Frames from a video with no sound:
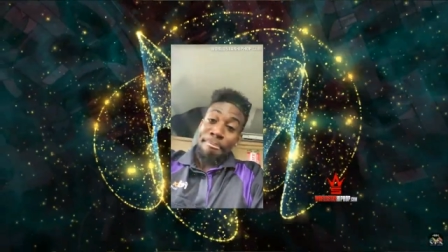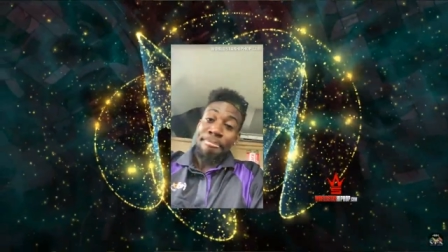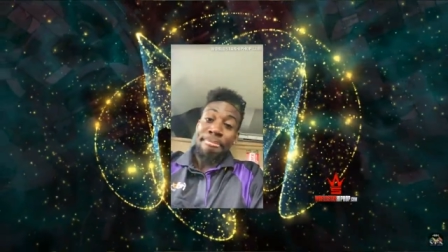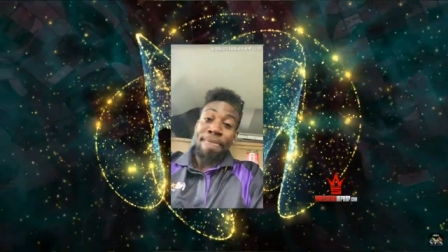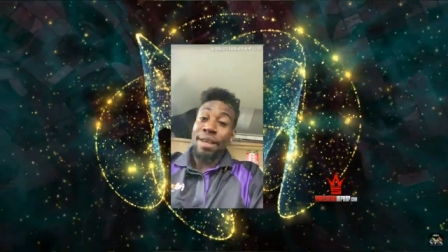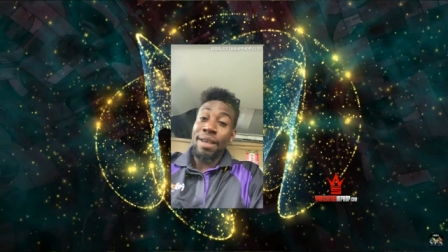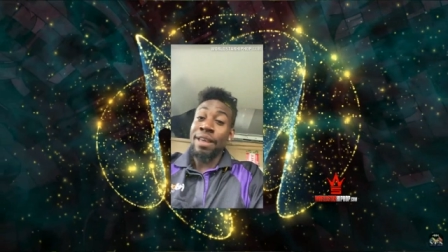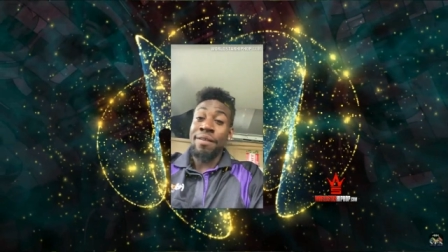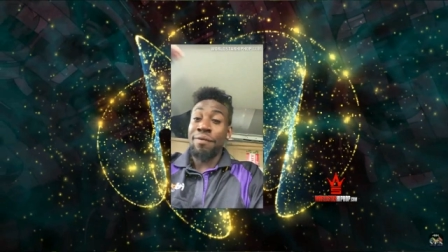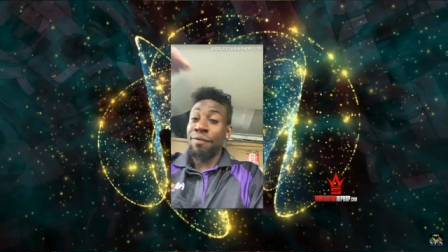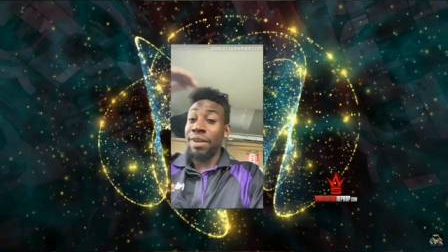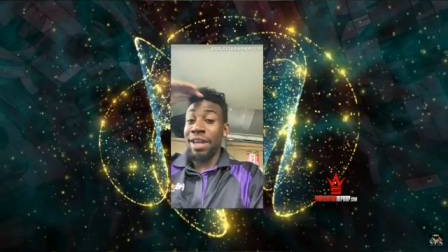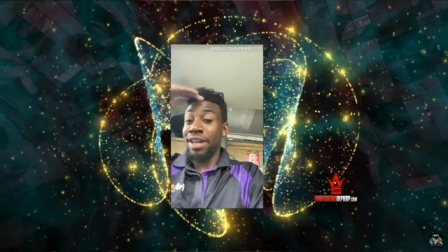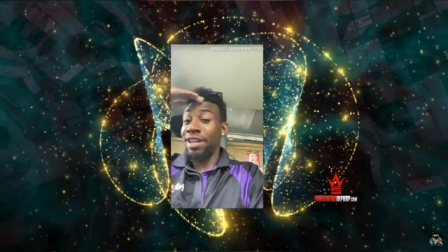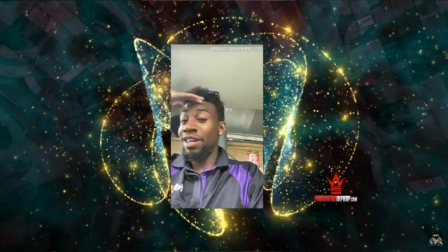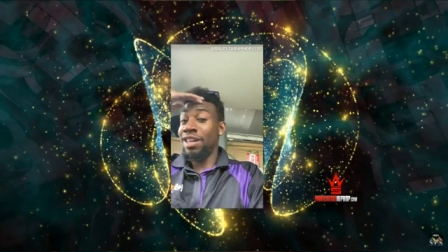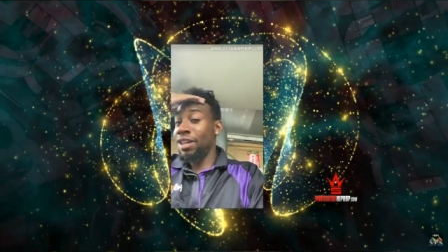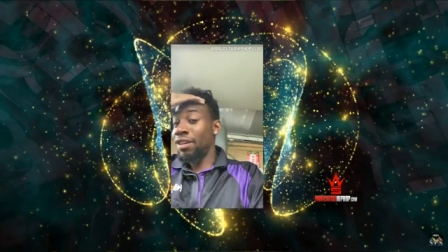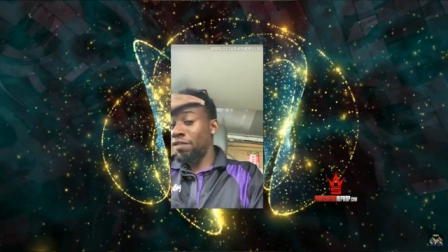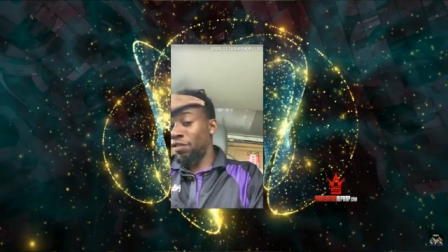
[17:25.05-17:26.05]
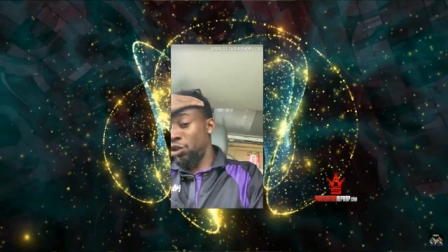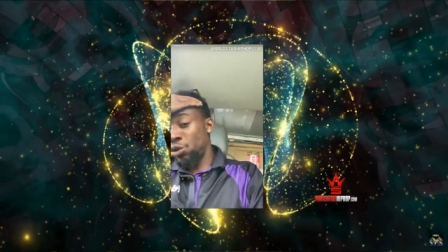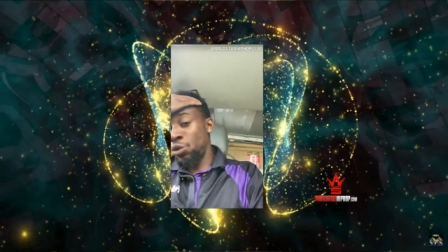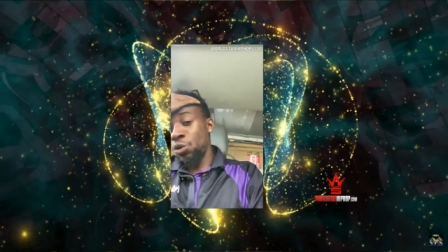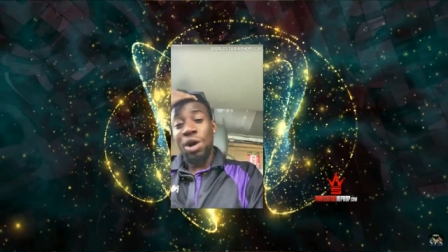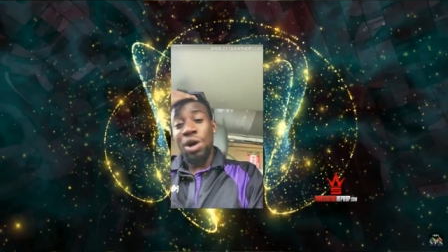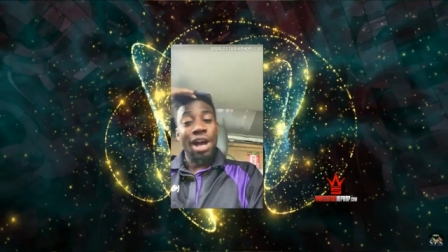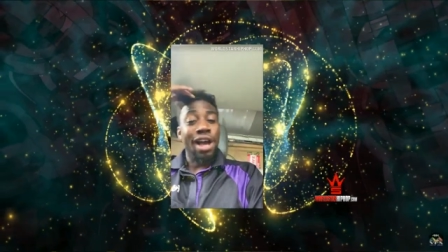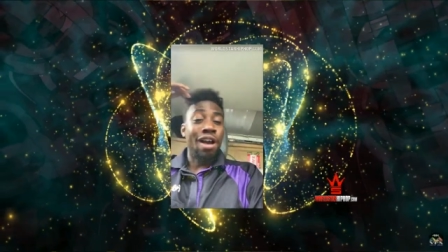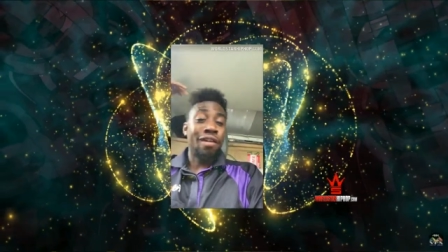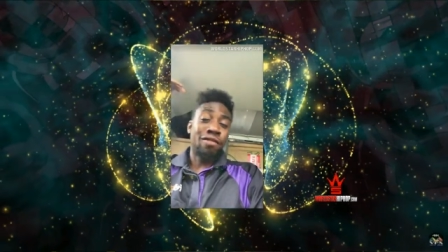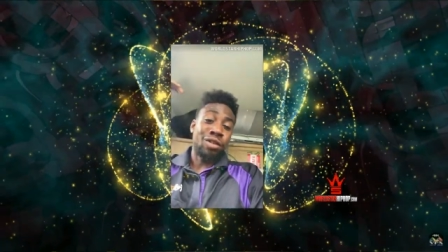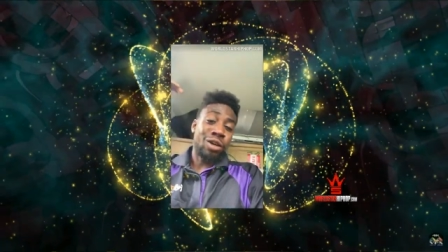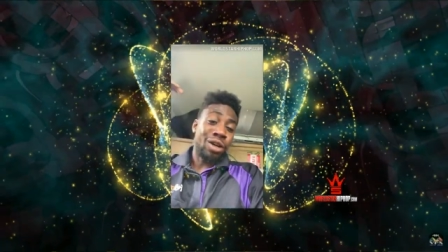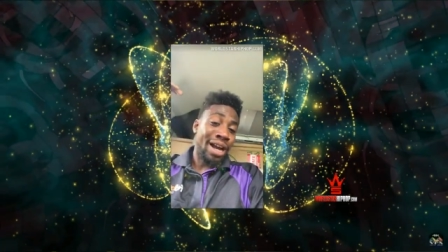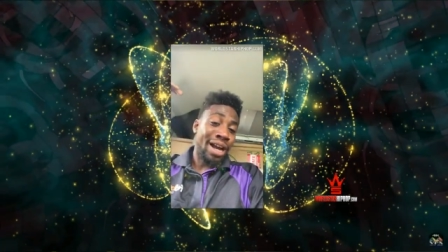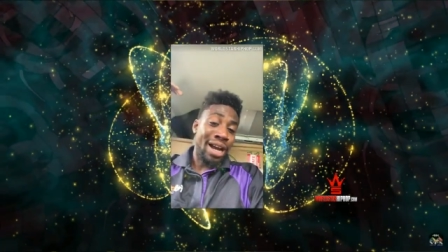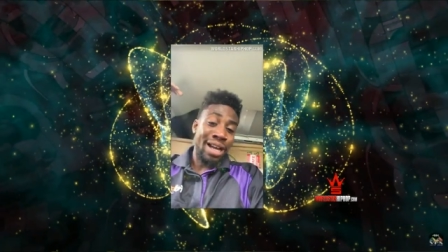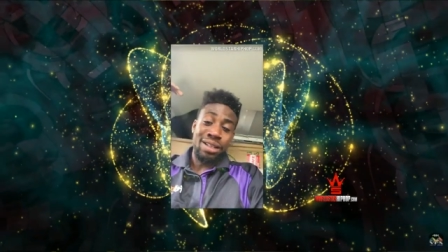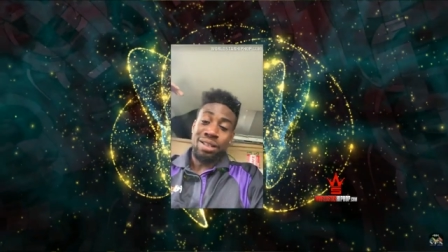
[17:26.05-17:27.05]
guys act like y'all never been through
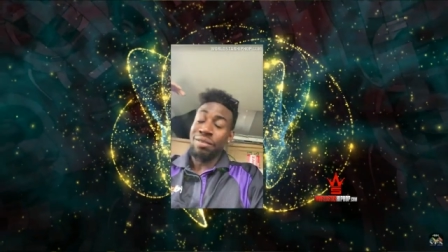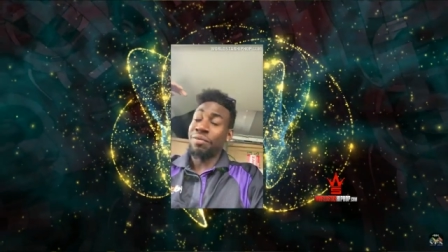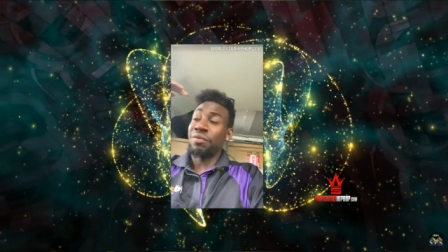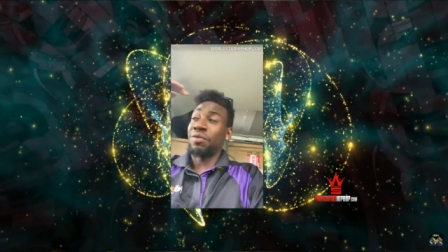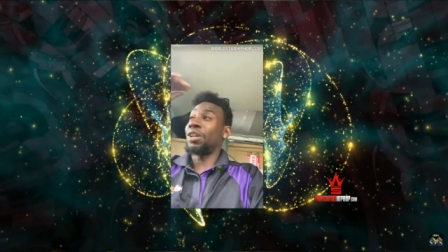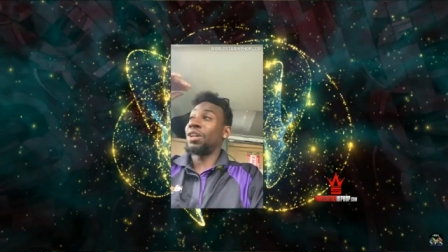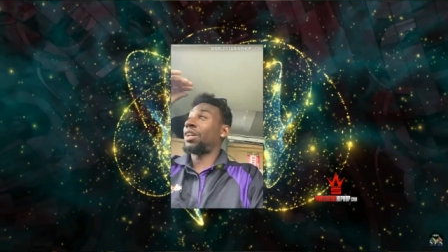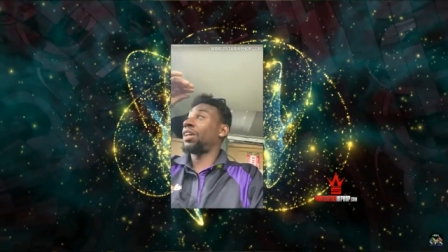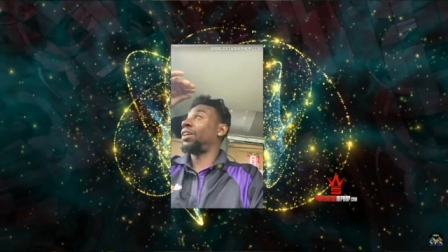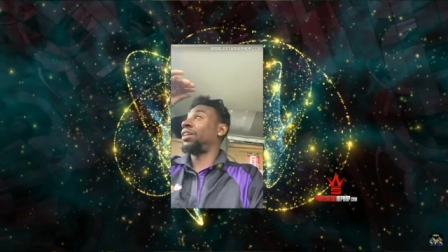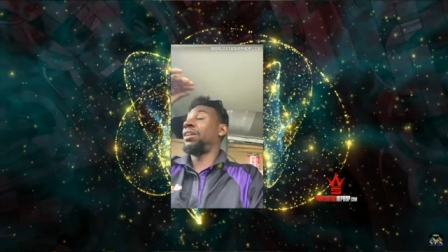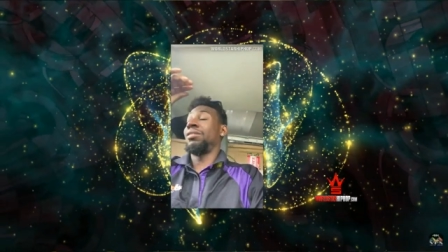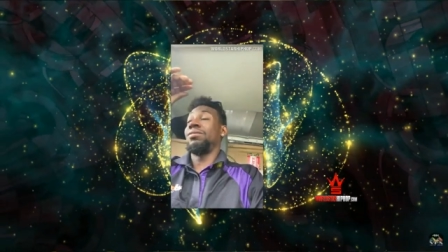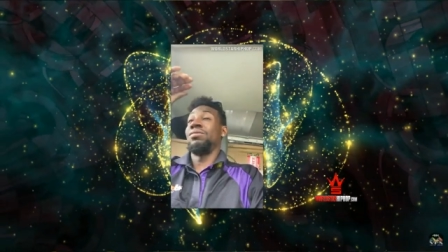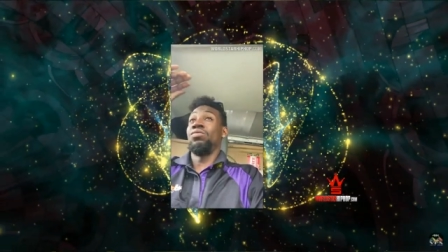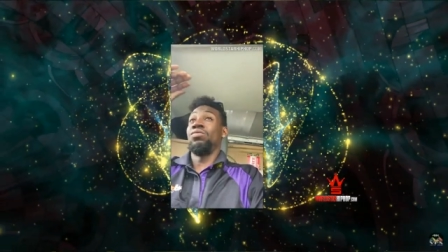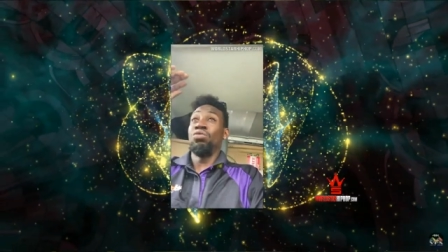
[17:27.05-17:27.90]
racism before.